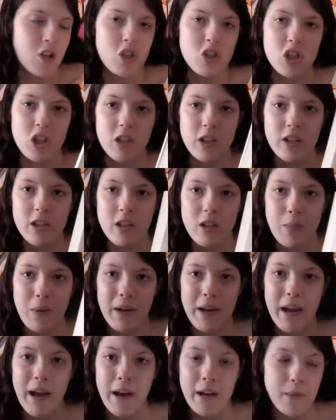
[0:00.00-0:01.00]
journal
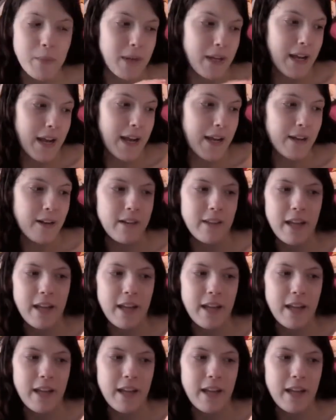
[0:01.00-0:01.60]
about how to be a hater.